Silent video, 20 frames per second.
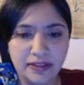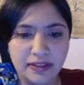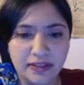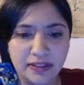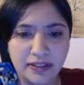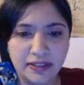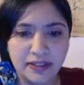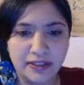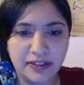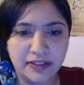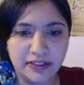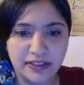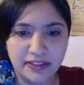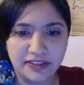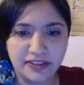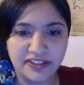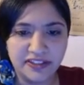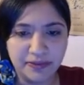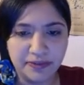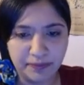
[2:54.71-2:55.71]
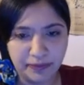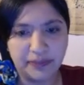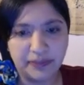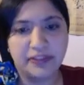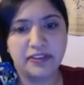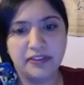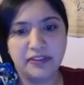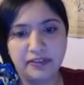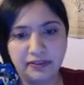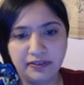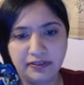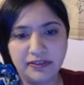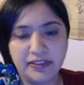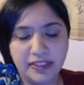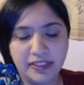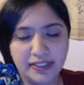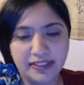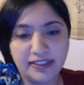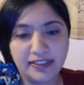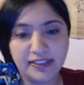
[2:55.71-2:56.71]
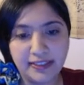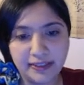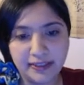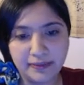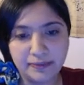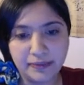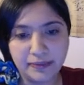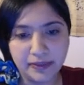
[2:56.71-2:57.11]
They're simpler in Clip,